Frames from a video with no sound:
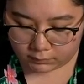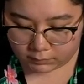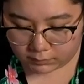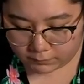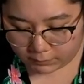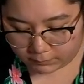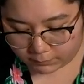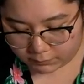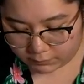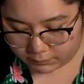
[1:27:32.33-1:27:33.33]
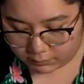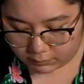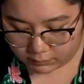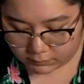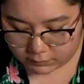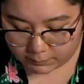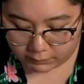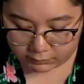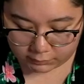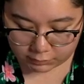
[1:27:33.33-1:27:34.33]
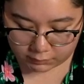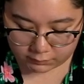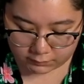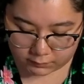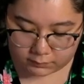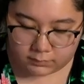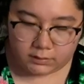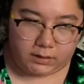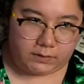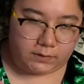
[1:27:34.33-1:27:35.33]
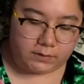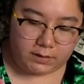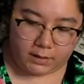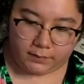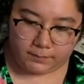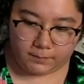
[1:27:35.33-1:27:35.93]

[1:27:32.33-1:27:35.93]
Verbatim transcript: if I'm pursuing disability insurance, SSDI.